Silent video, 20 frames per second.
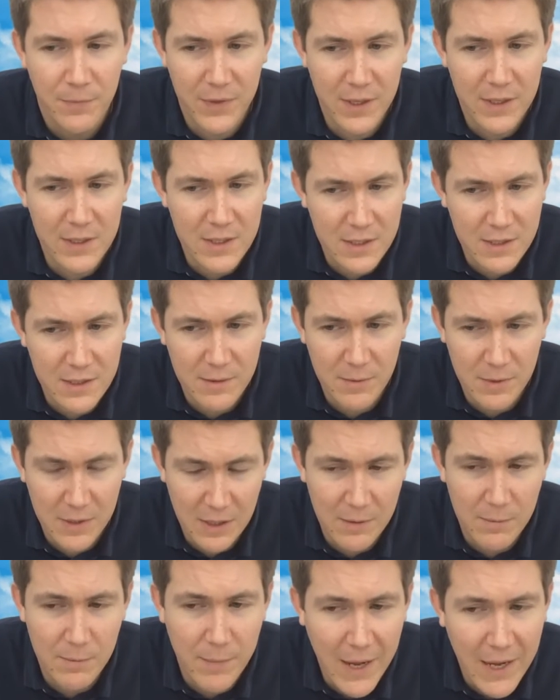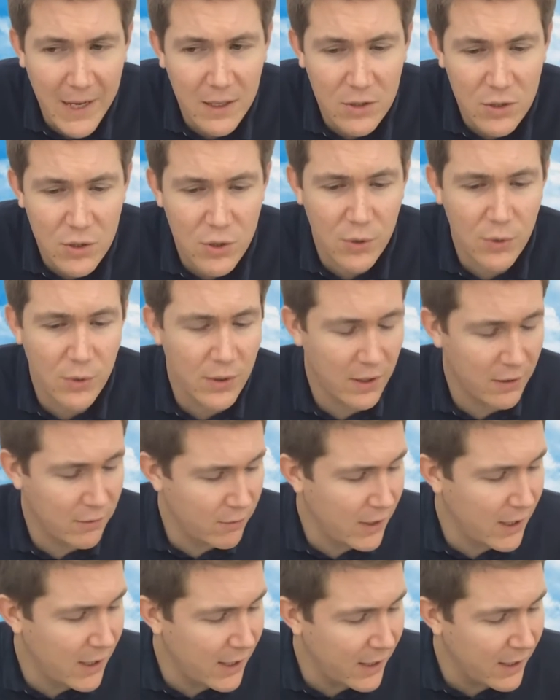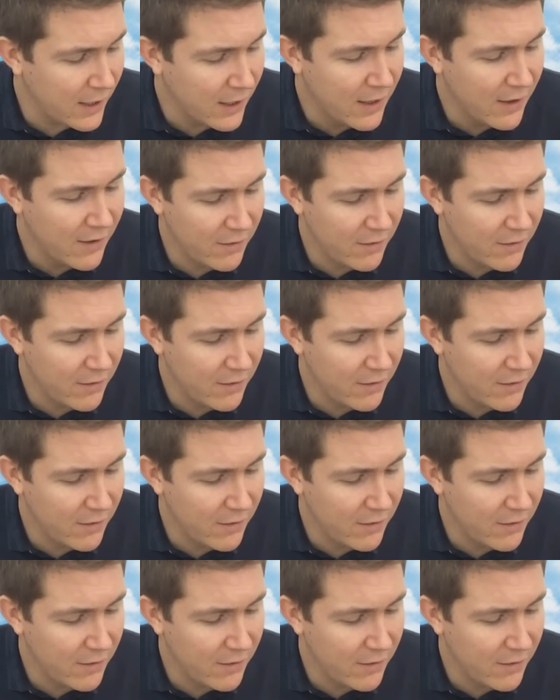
this May and June are really